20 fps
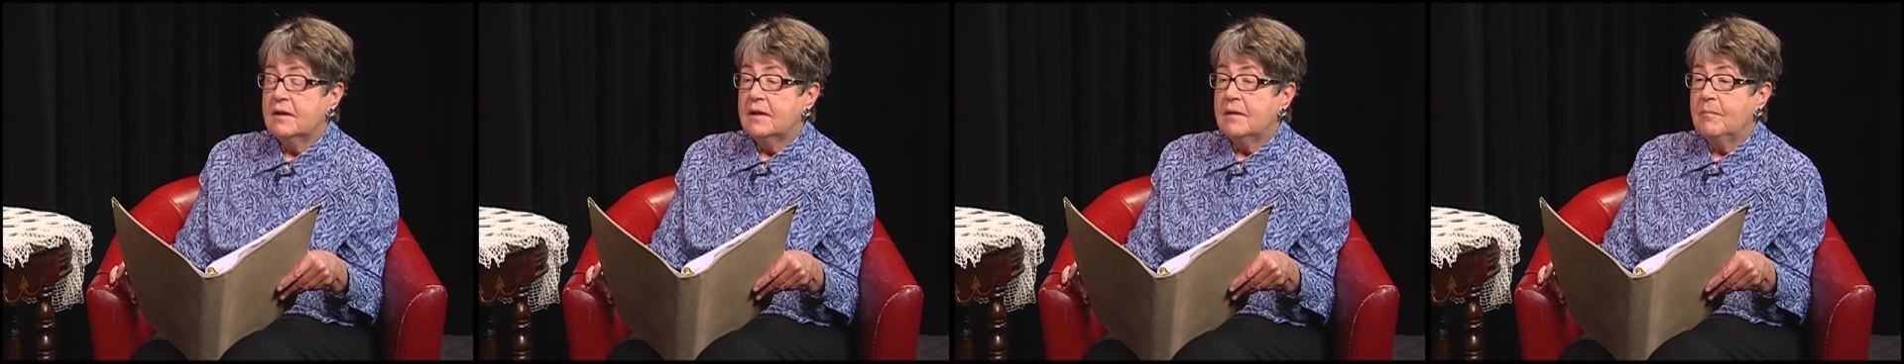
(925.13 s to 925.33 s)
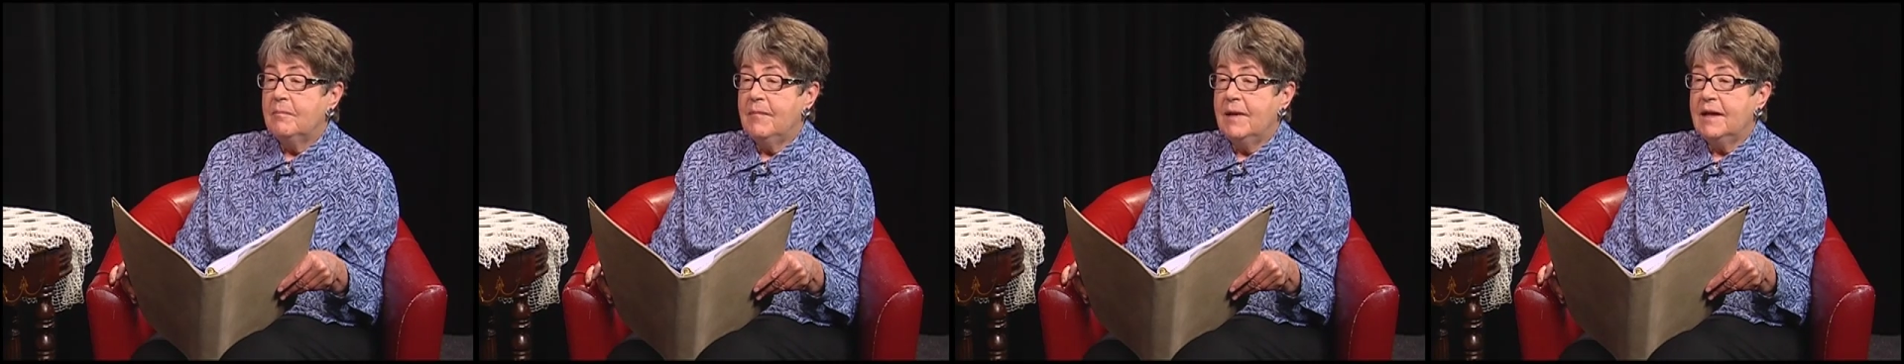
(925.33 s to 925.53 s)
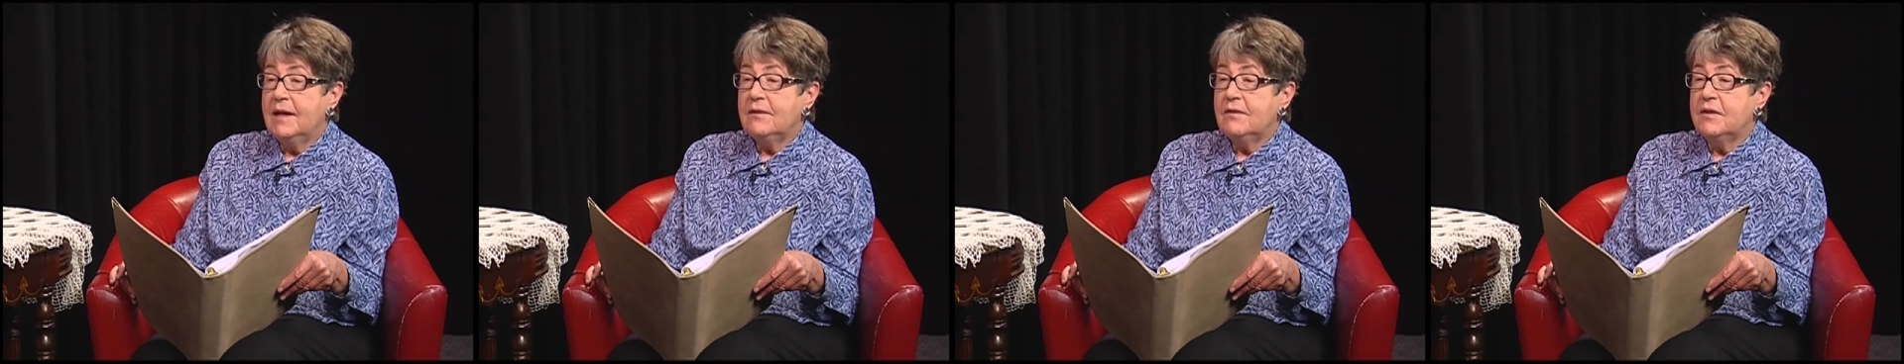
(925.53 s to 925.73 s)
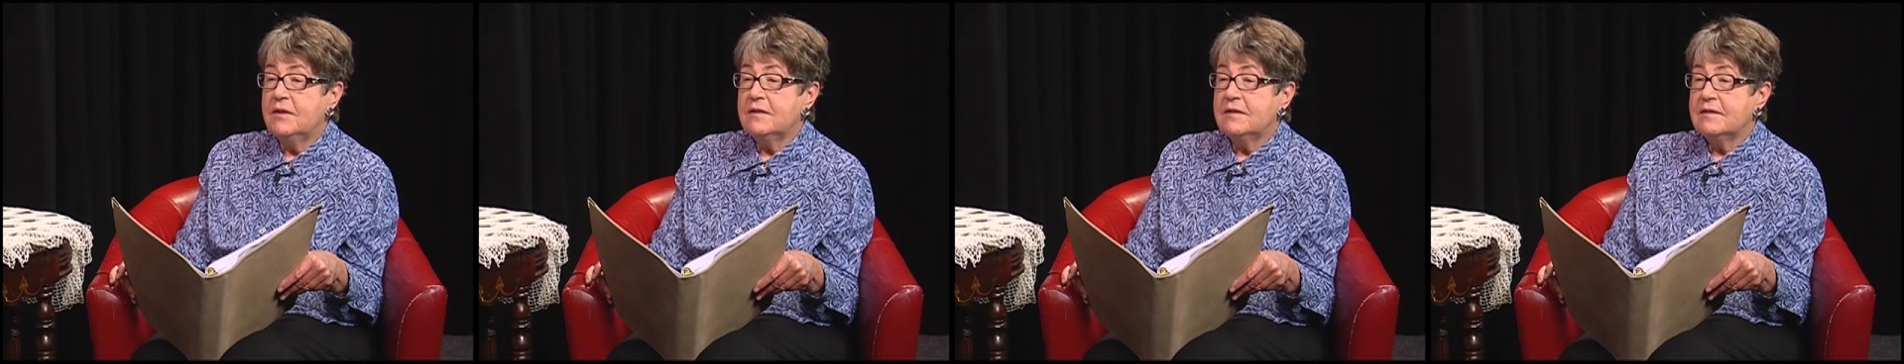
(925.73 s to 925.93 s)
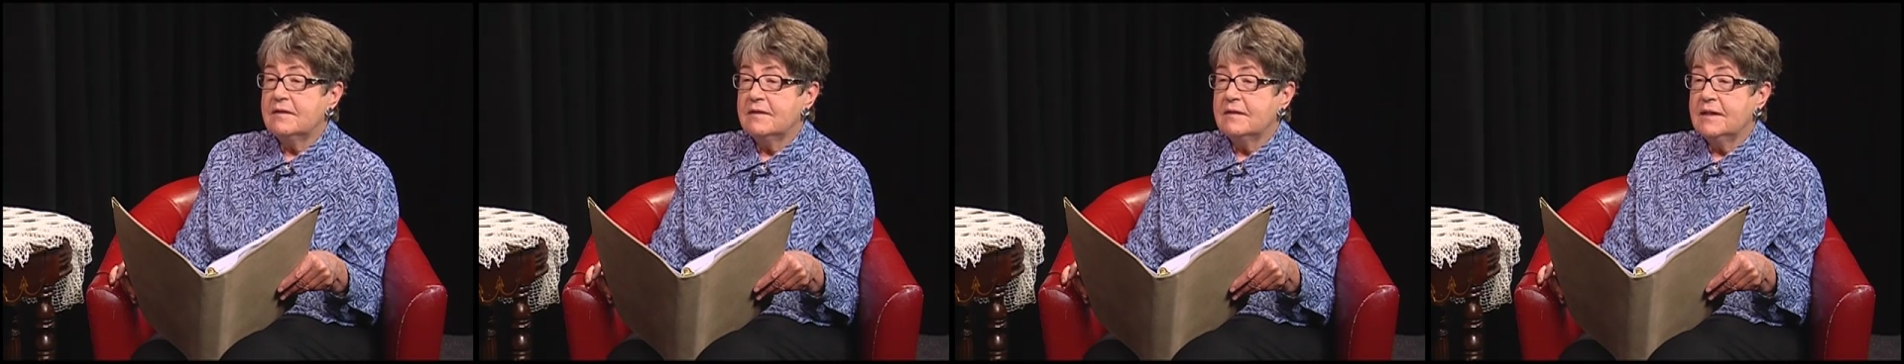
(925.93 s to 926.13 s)
made the
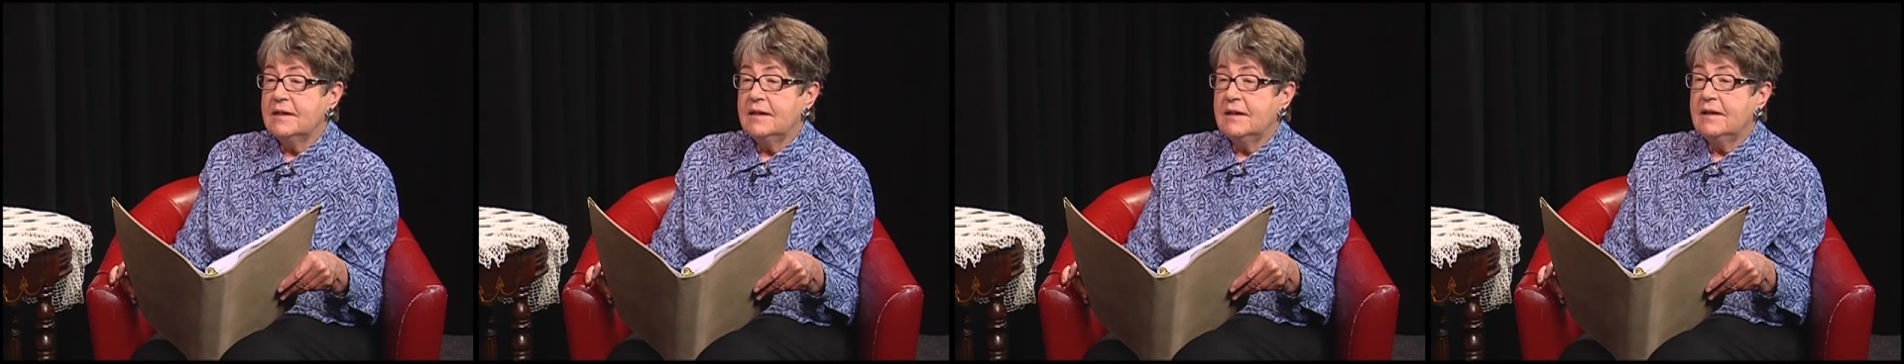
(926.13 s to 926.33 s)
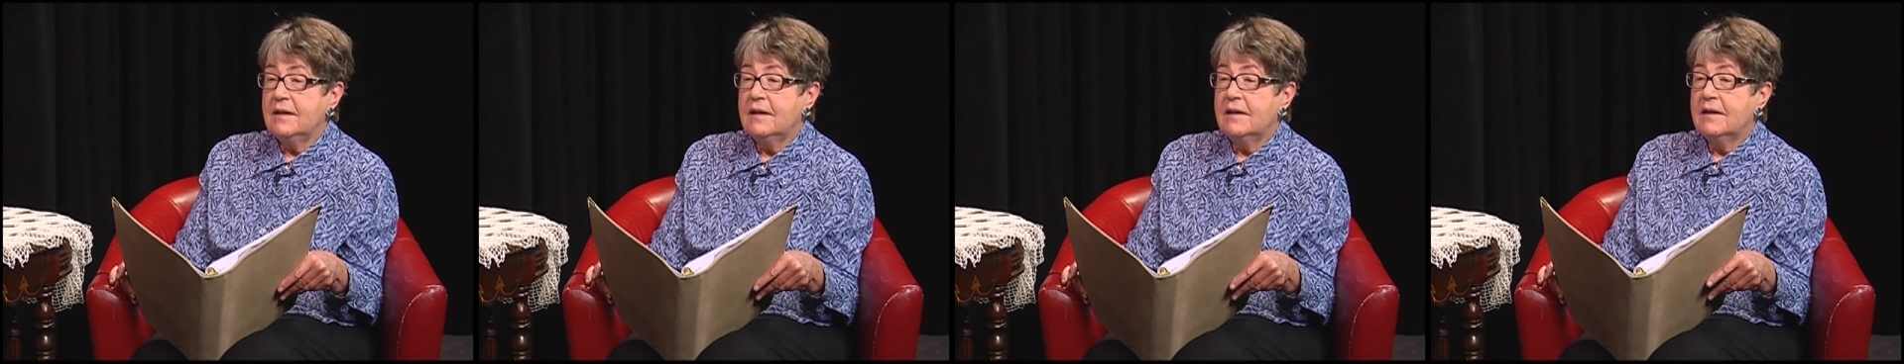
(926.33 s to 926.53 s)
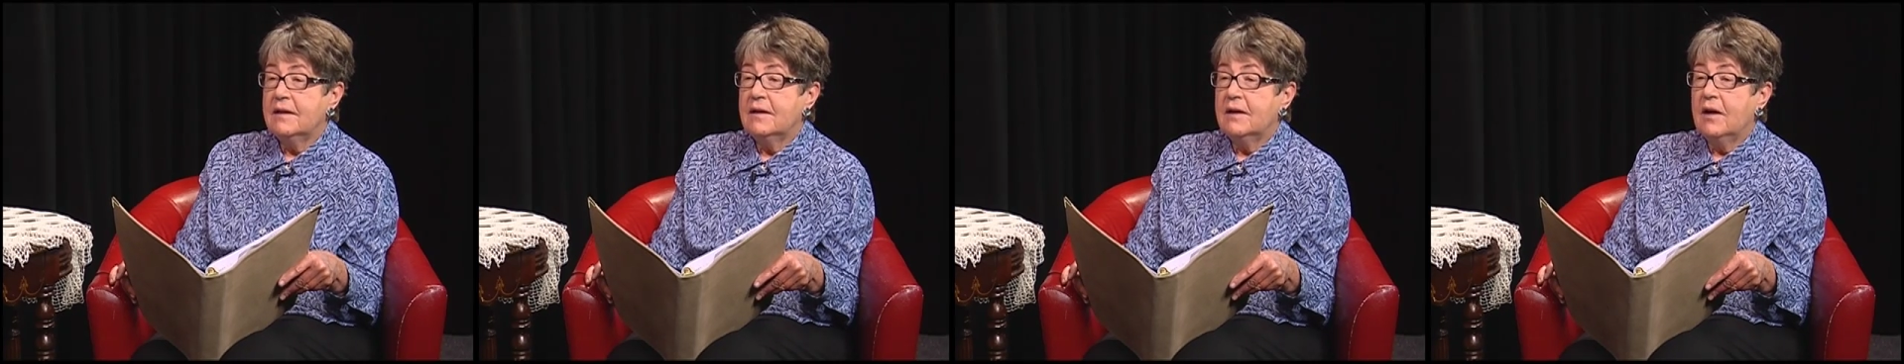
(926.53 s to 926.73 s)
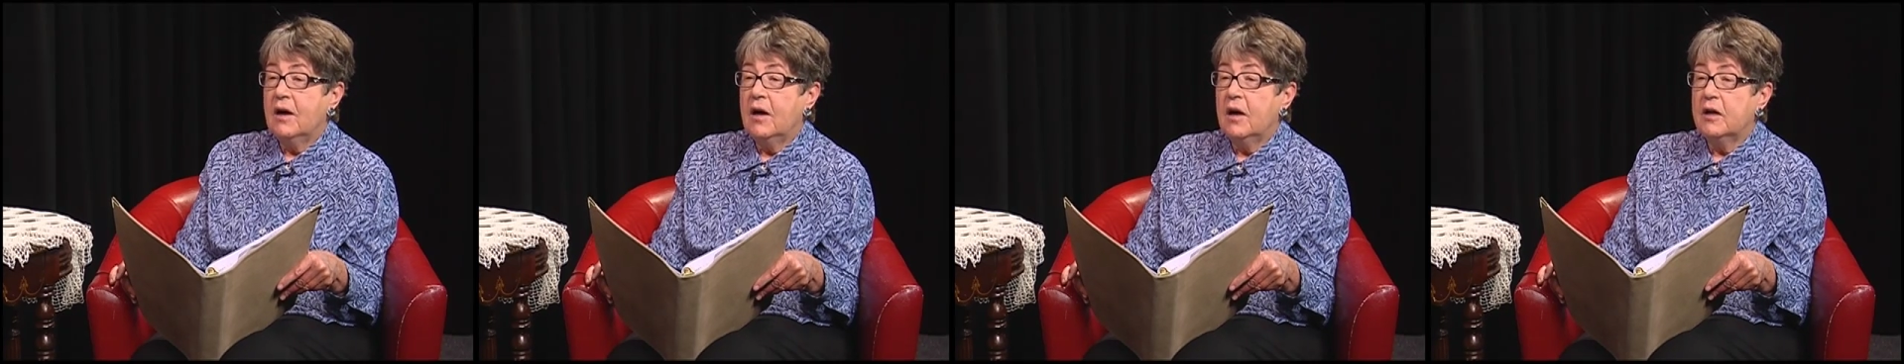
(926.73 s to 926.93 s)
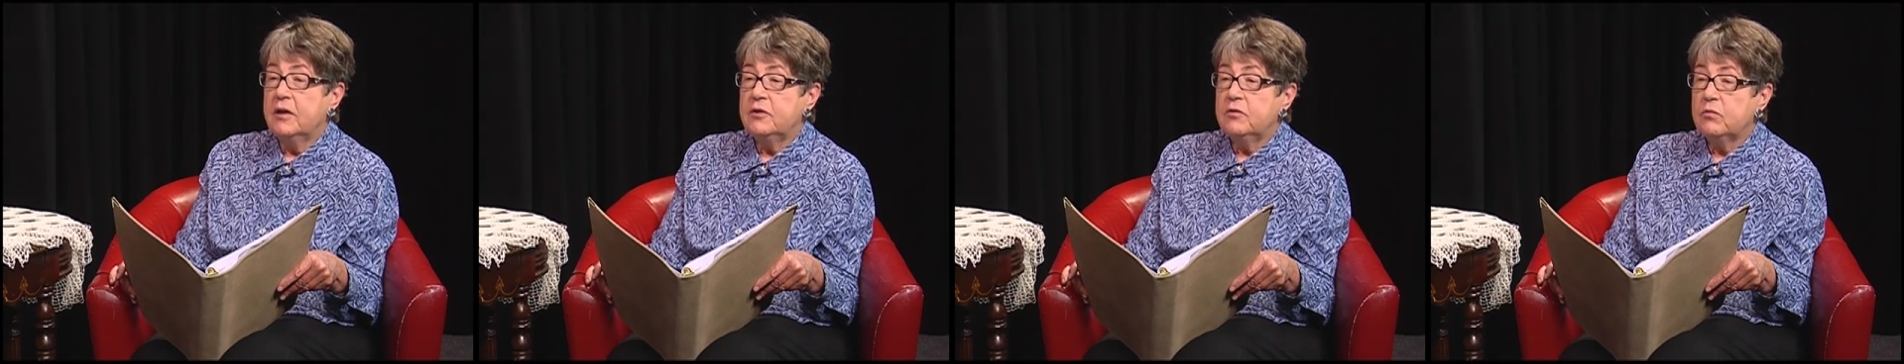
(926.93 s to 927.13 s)
sea
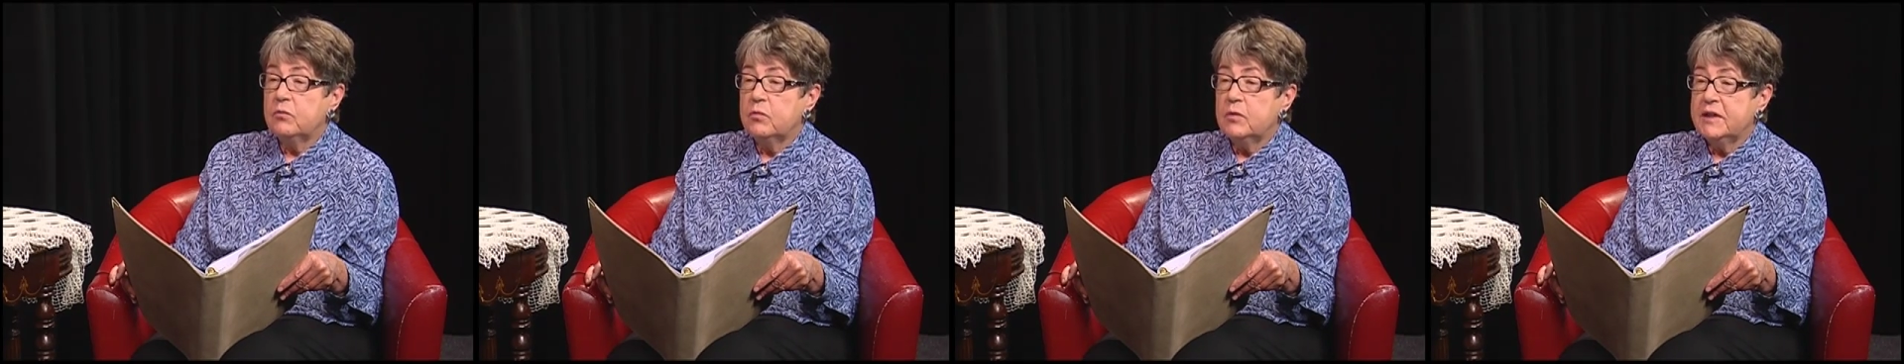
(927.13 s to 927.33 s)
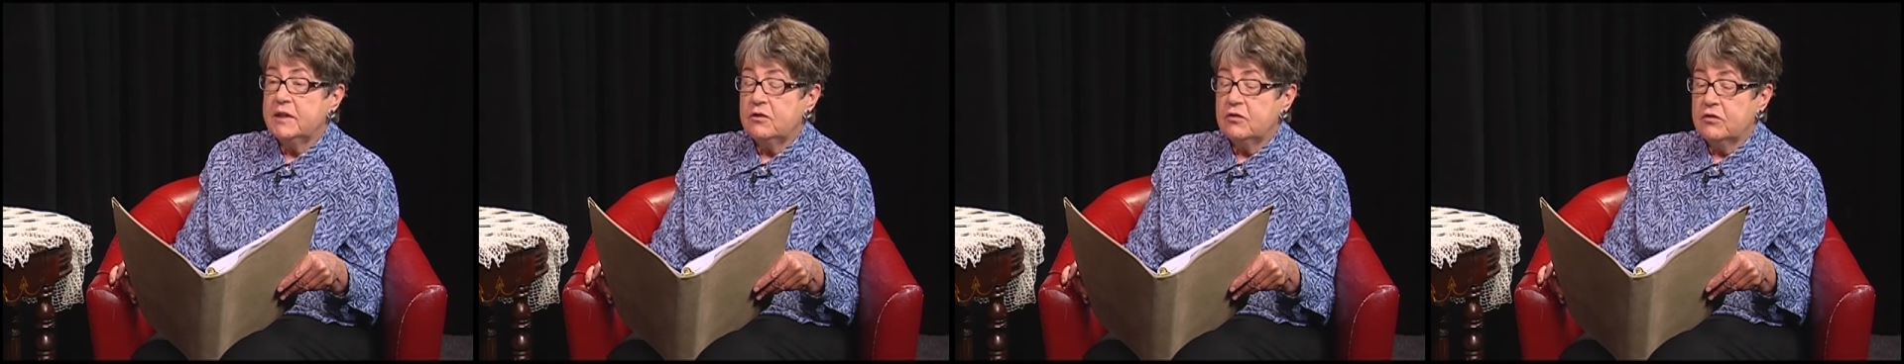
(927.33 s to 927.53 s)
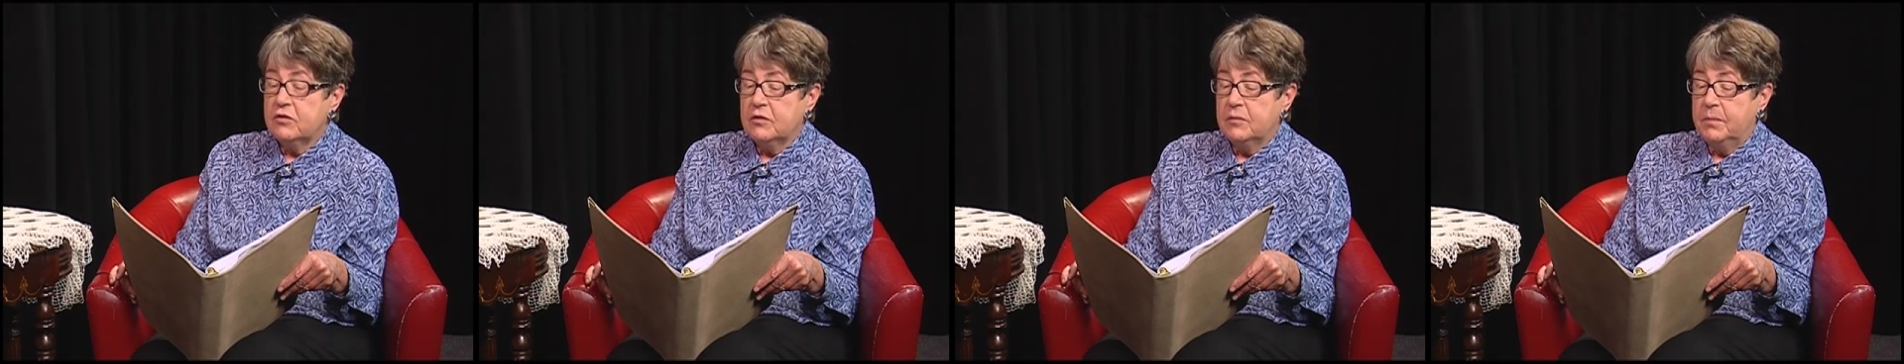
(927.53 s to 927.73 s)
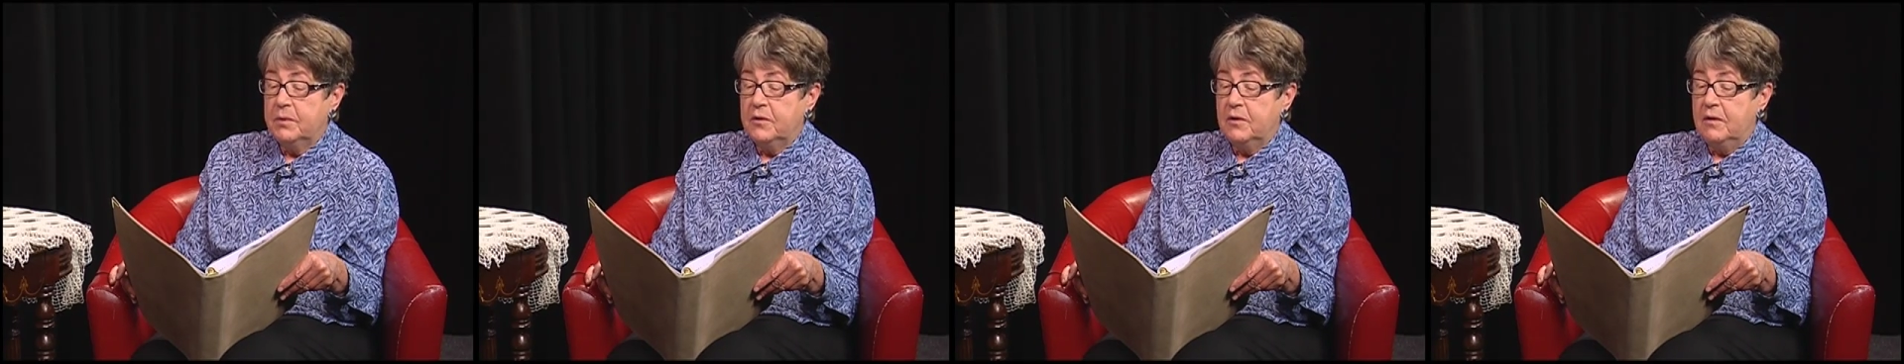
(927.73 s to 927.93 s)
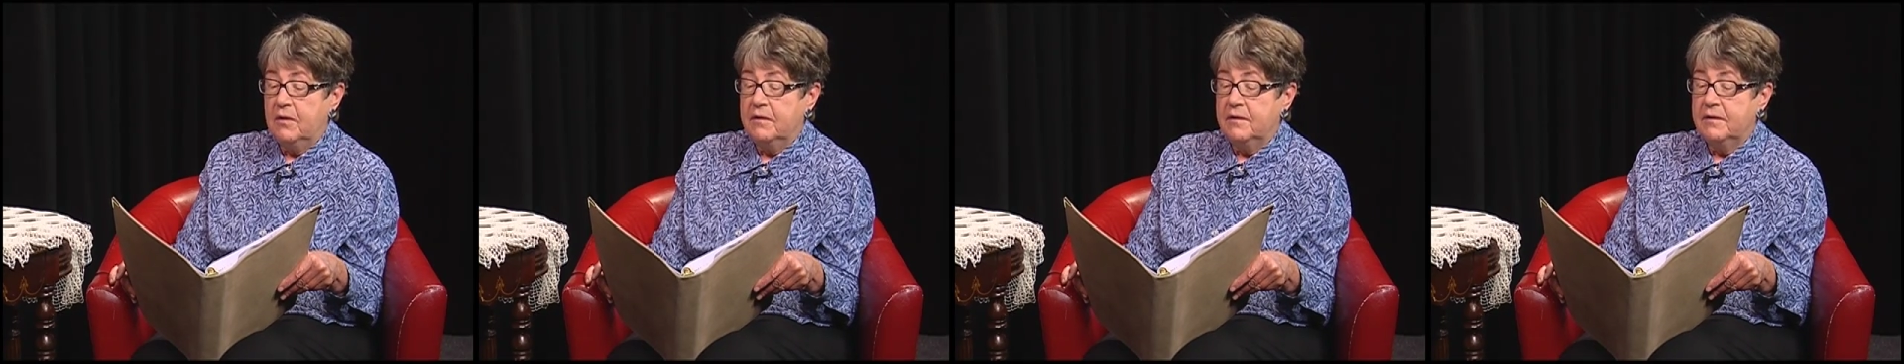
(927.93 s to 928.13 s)
unreachable.